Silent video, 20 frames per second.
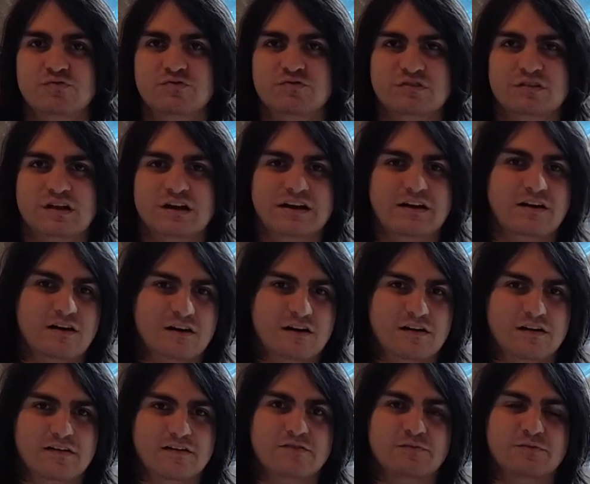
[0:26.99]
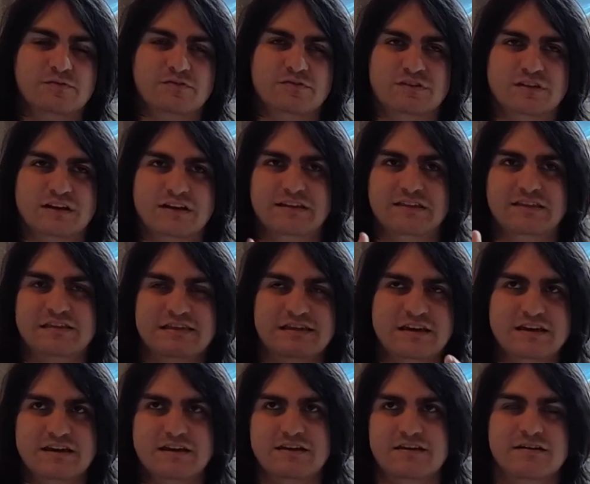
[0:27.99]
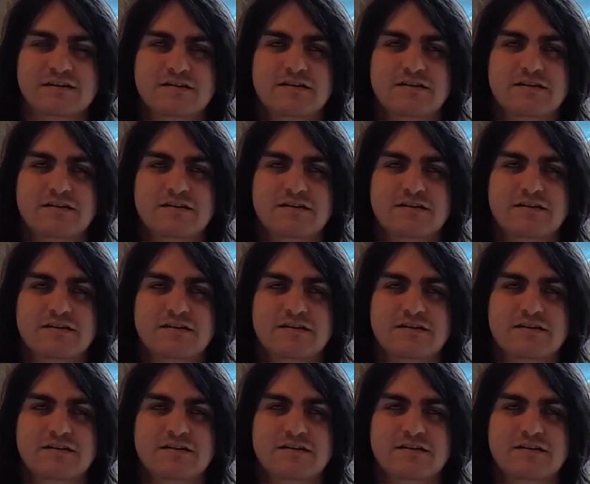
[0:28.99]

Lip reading: July, August, which are like the